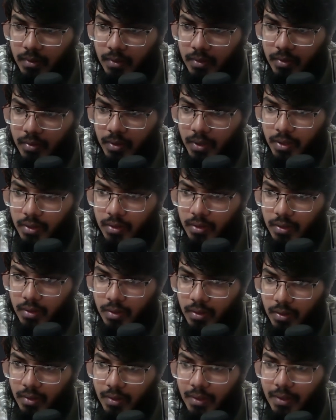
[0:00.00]
Create.
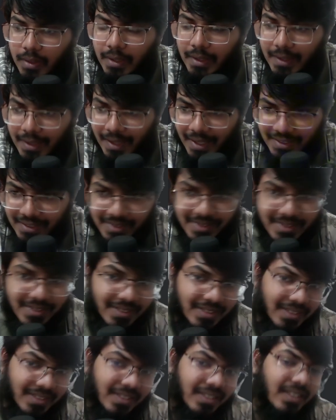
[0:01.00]

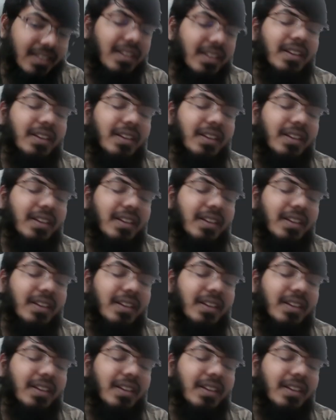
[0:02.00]
Yes,